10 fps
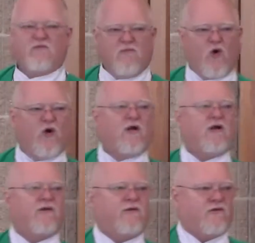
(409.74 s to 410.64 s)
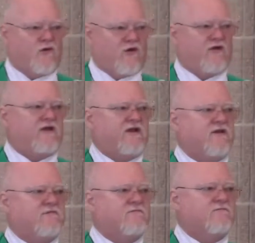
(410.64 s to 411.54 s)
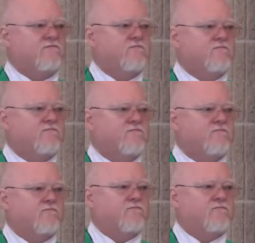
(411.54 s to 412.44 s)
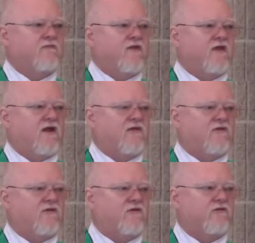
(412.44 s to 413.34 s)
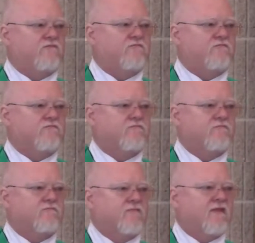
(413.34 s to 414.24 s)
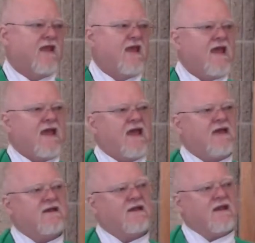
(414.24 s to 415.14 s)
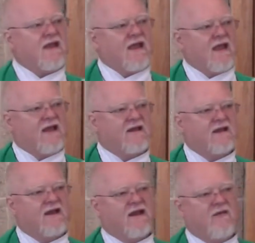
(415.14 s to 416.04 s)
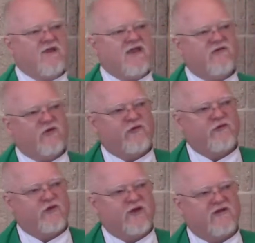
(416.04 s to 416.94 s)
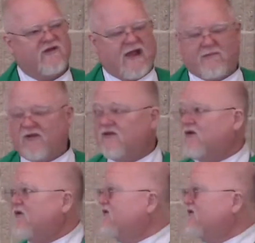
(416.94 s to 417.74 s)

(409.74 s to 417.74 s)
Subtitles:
more authority than others. And let me give you a few examples. I